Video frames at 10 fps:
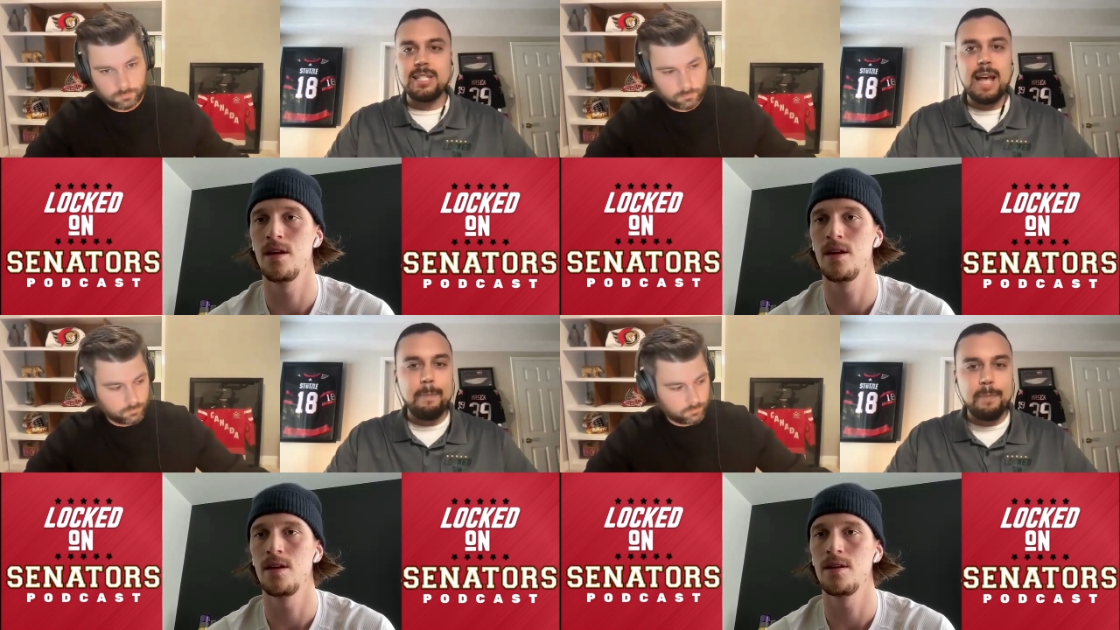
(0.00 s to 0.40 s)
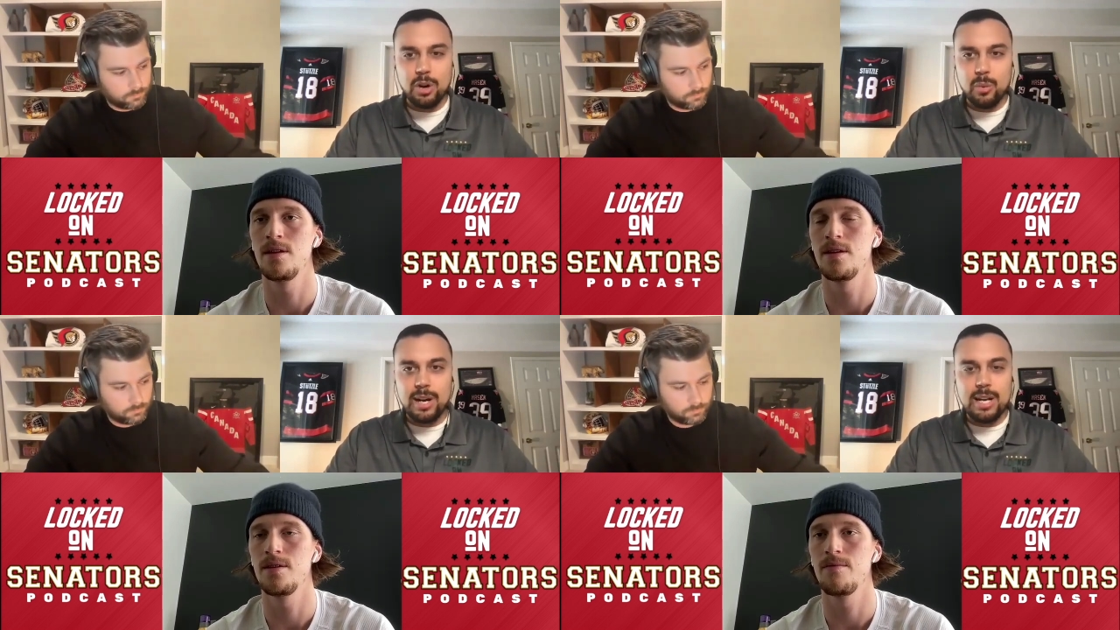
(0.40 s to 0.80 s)

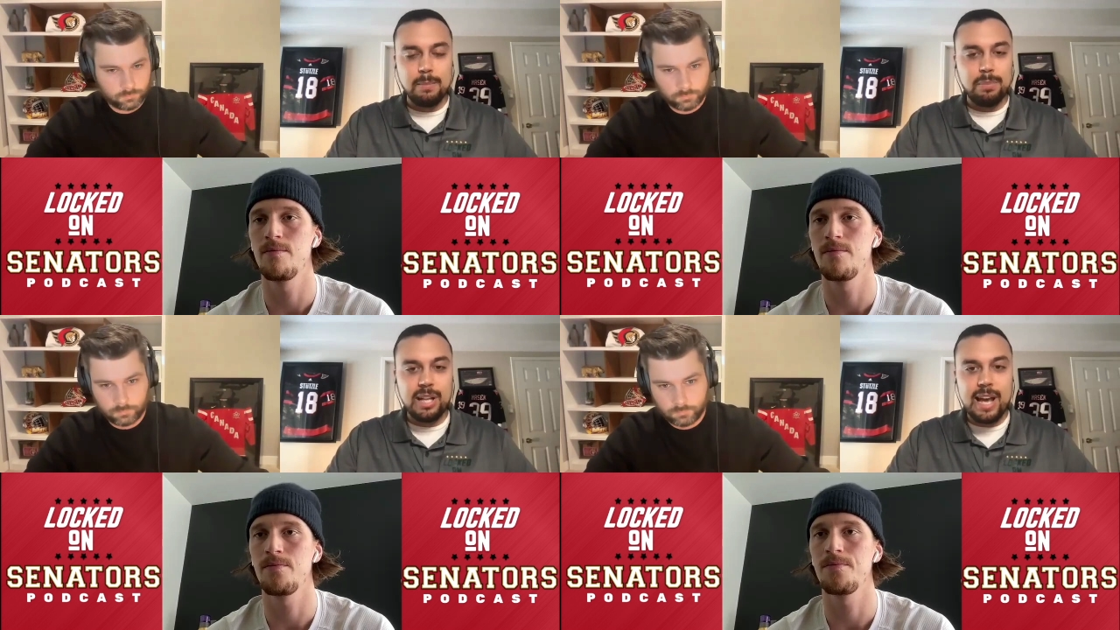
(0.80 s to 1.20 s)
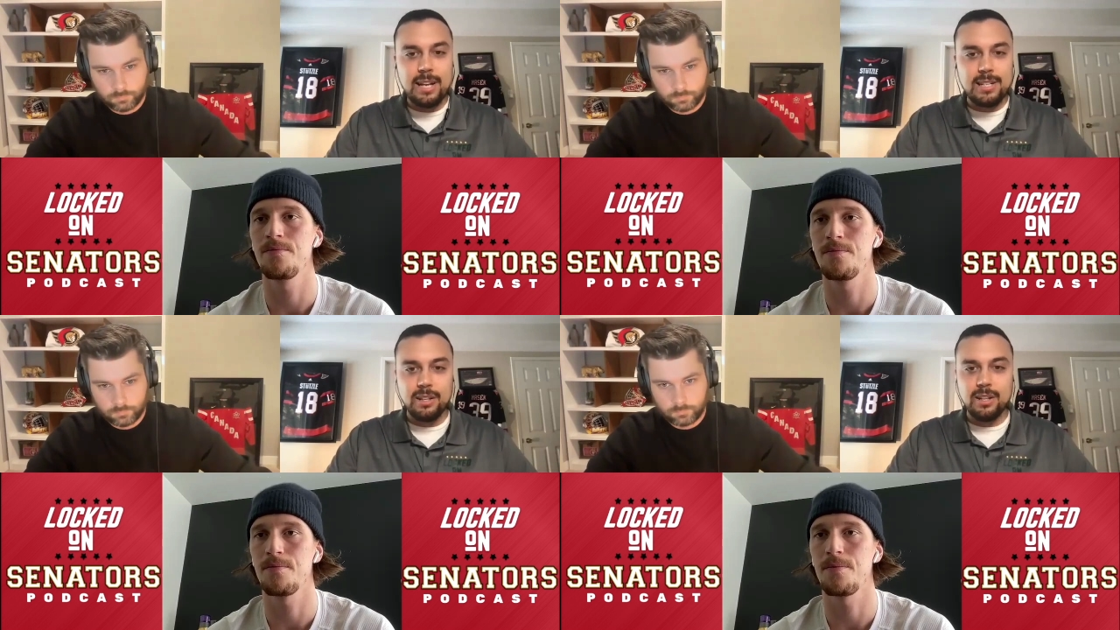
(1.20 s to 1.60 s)
Speaker 1: December, where you didn't
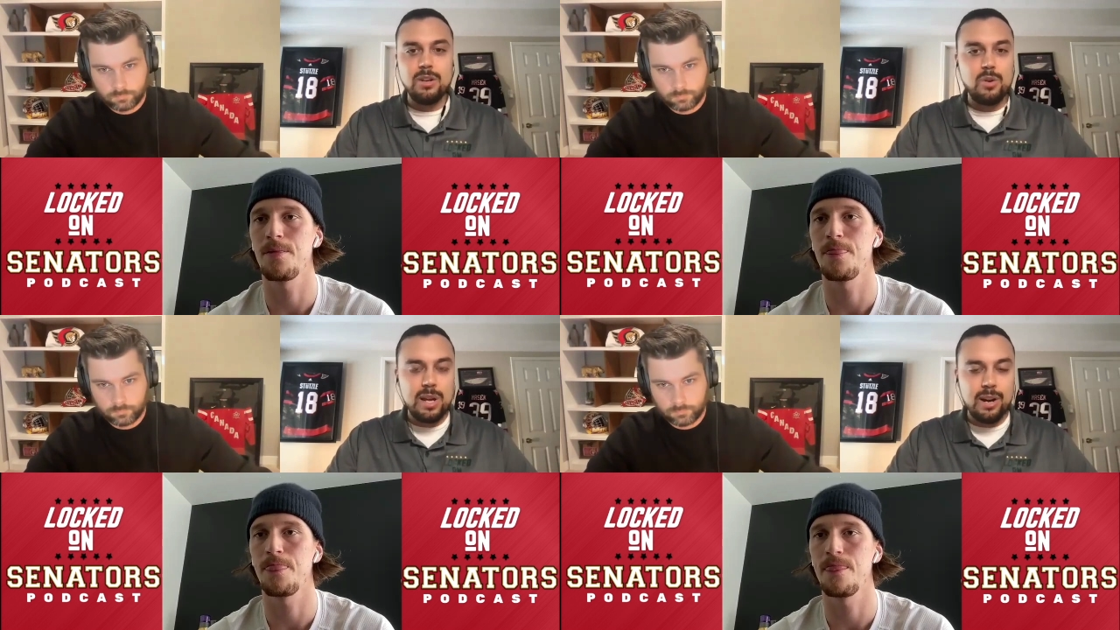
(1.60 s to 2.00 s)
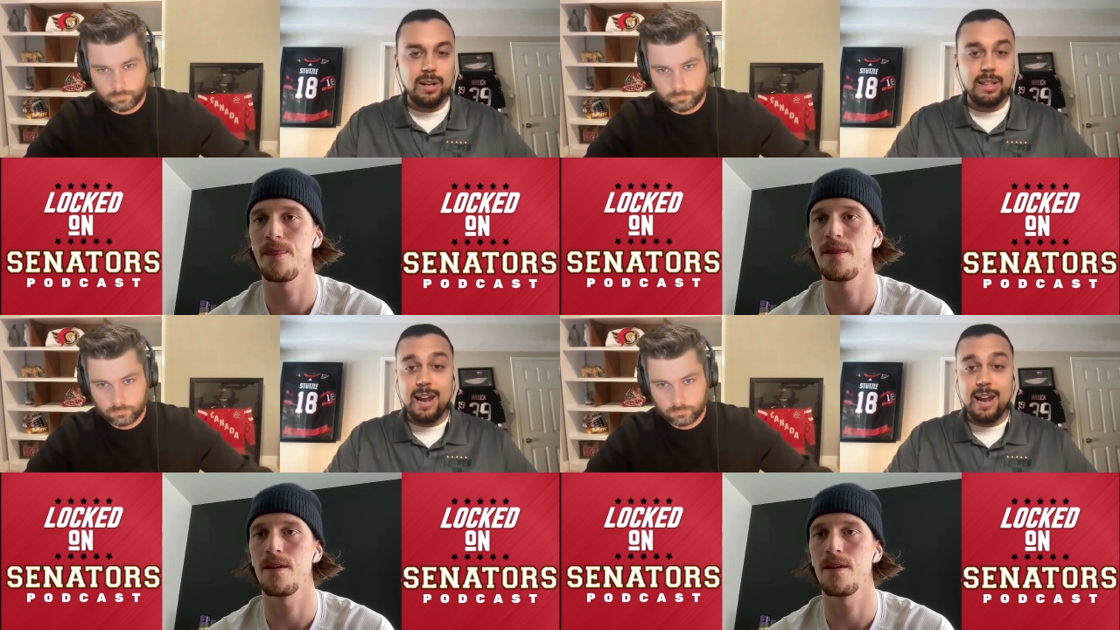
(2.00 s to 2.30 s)
play till the new year,